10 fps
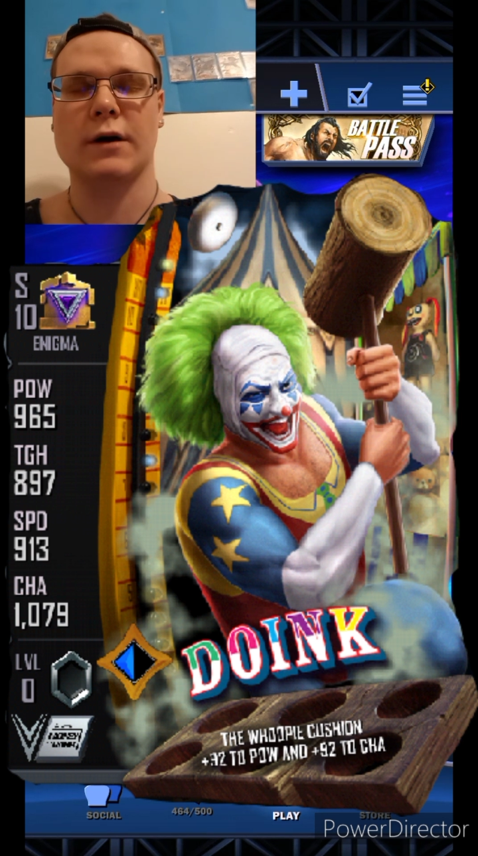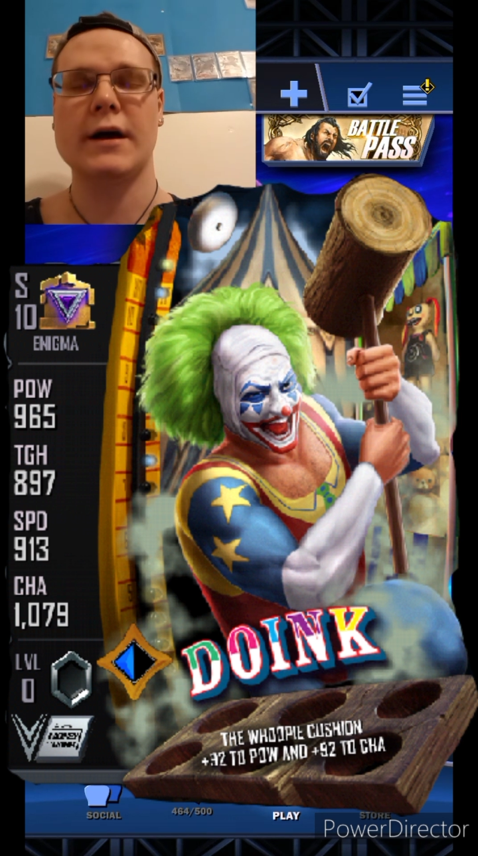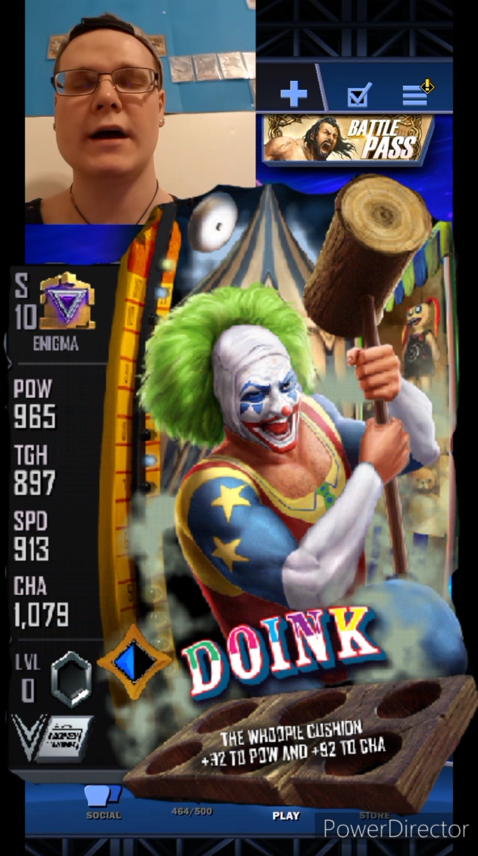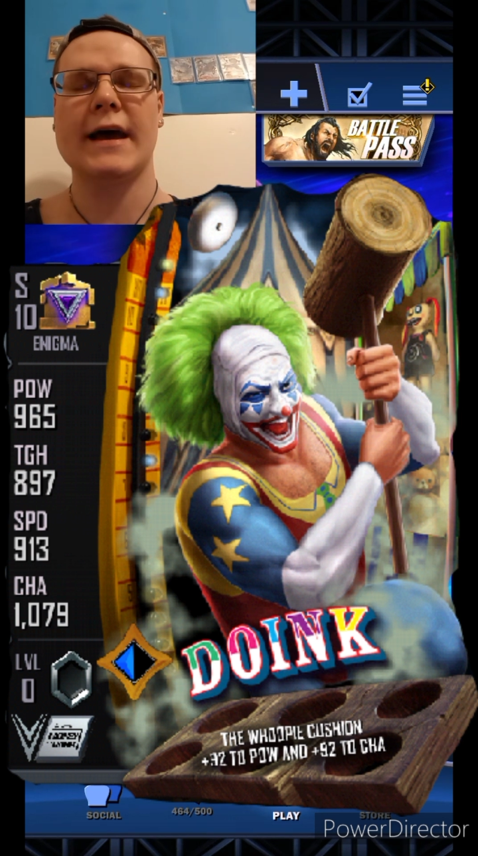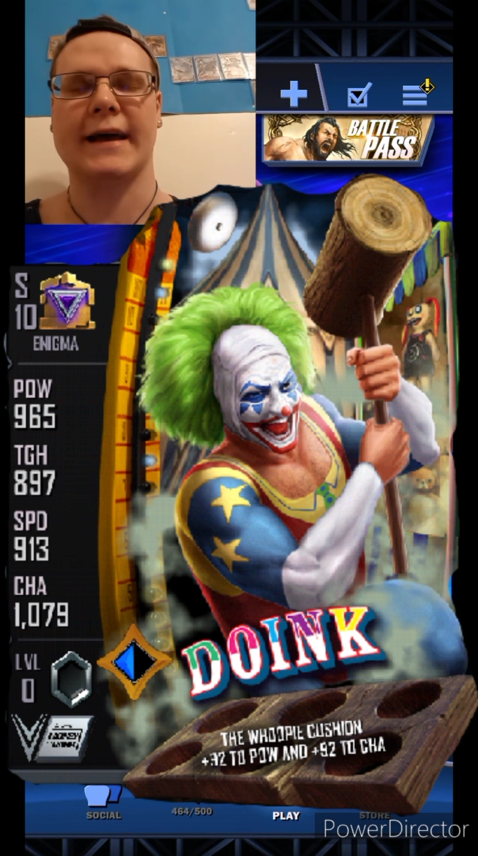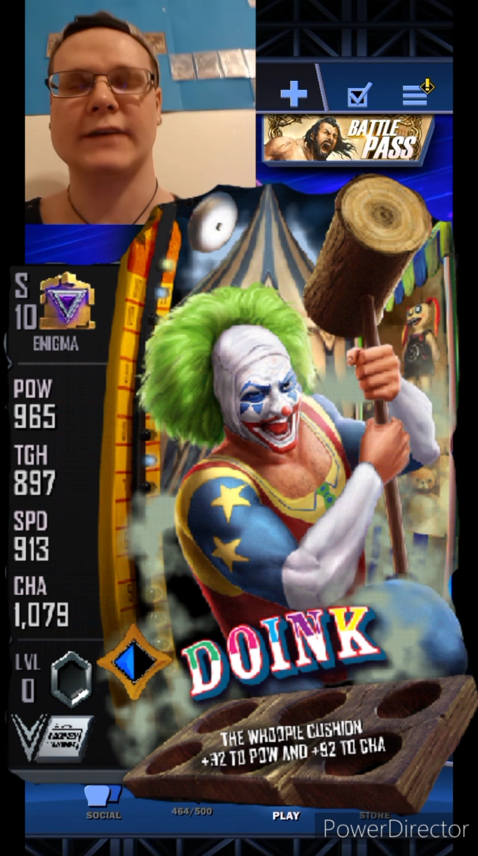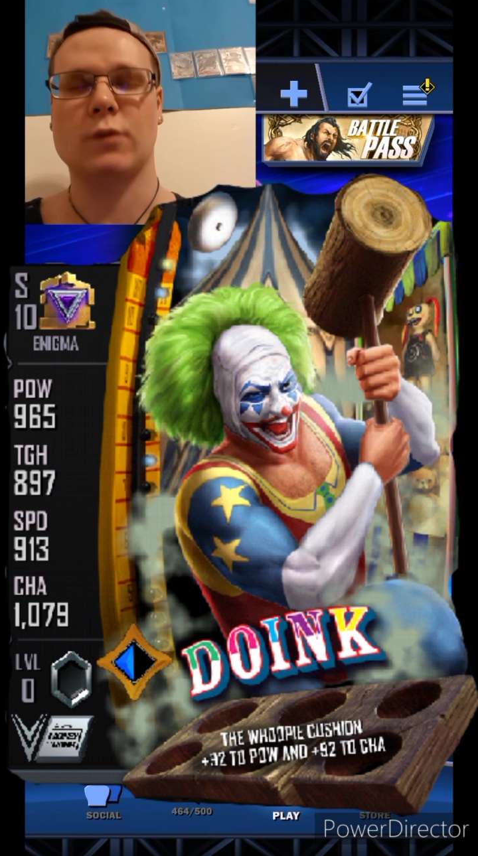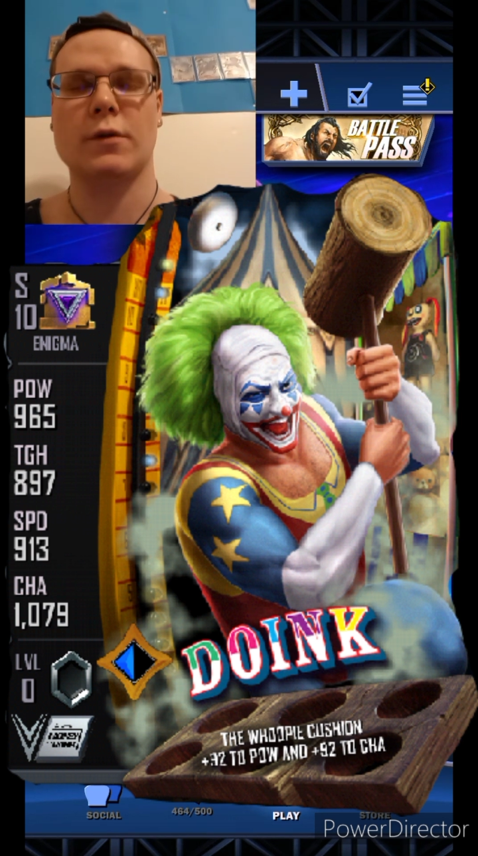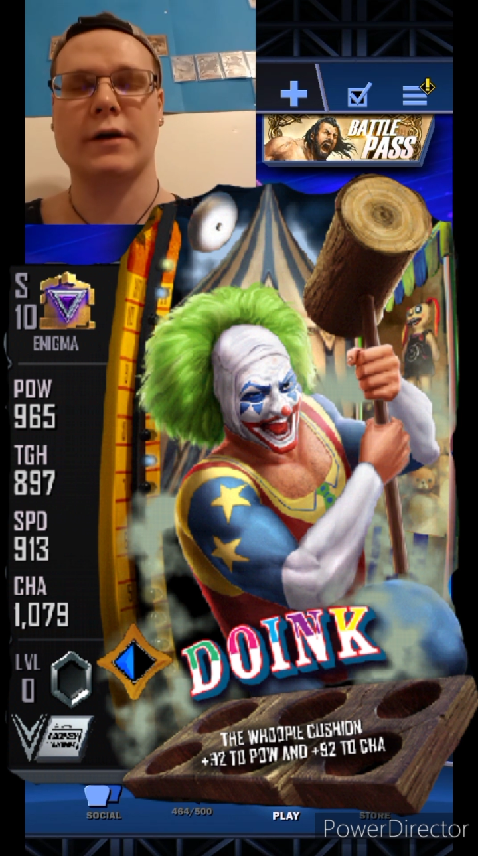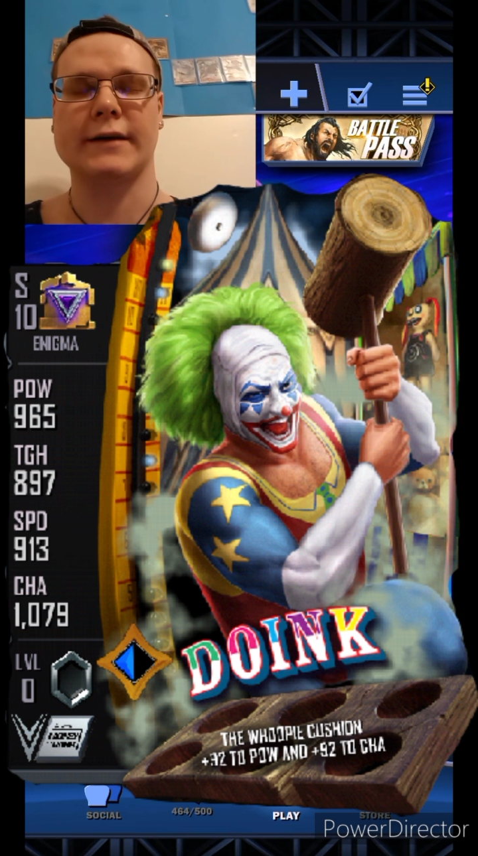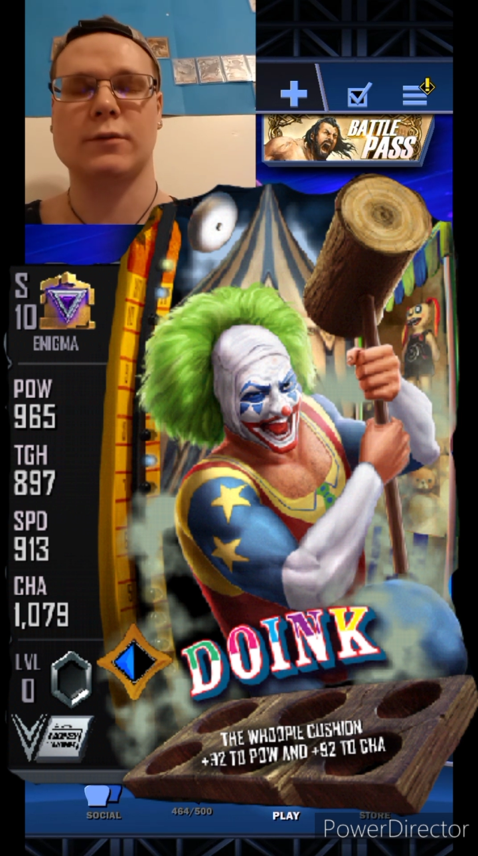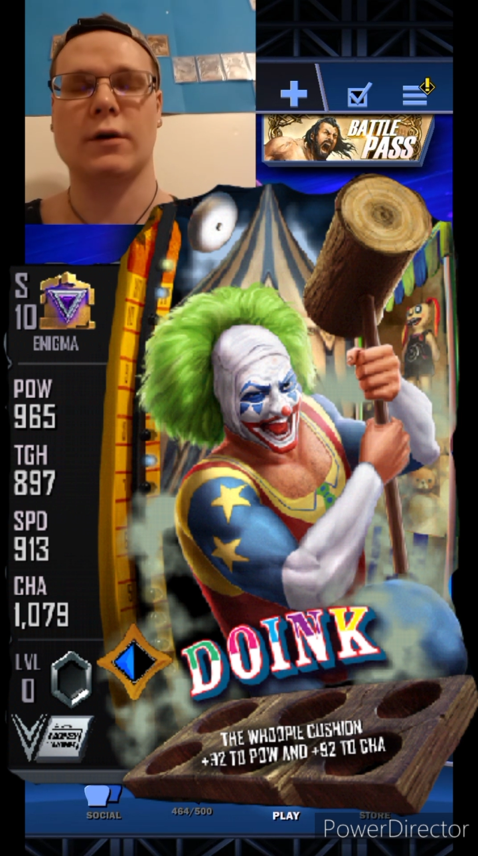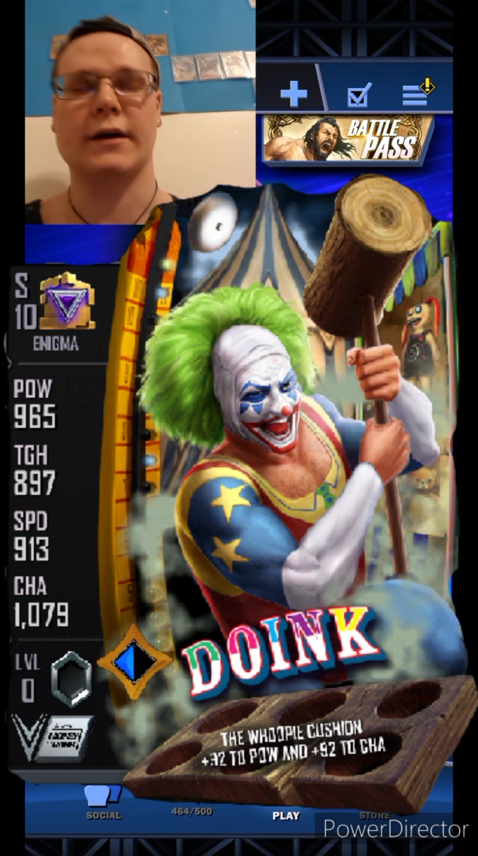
what? And guys, what? And guys, what?